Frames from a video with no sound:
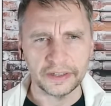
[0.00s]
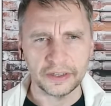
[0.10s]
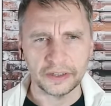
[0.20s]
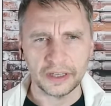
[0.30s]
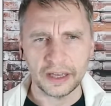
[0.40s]

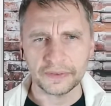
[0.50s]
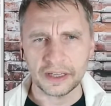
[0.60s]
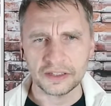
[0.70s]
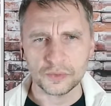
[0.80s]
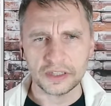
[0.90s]
near the
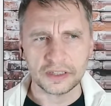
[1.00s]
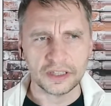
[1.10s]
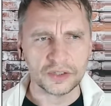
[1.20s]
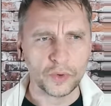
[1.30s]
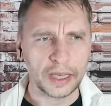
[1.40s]
Afghans'
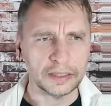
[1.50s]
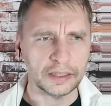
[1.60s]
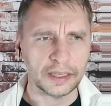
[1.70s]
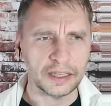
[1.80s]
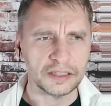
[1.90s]
residence, rallied
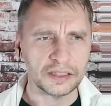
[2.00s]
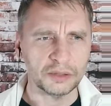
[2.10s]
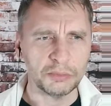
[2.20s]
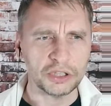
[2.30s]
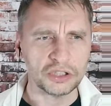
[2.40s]
against the
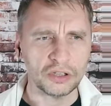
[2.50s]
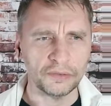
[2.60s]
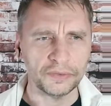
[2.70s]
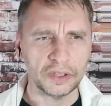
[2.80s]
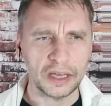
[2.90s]
admission
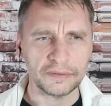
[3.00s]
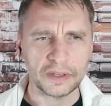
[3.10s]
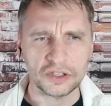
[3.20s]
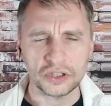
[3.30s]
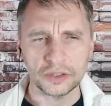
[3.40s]
of the
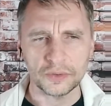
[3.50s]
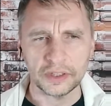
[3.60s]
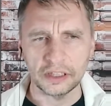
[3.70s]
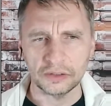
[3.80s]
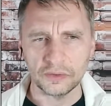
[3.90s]
Afghan children
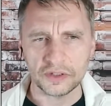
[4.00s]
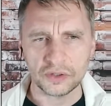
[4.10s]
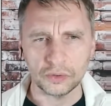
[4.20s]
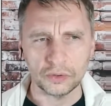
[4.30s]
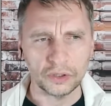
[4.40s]
into the
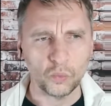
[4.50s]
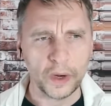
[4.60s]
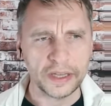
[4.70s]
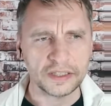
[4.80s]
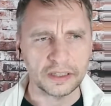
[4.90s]
school on
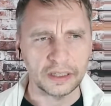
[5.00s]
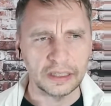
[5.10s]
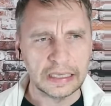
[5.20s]
Wednesday.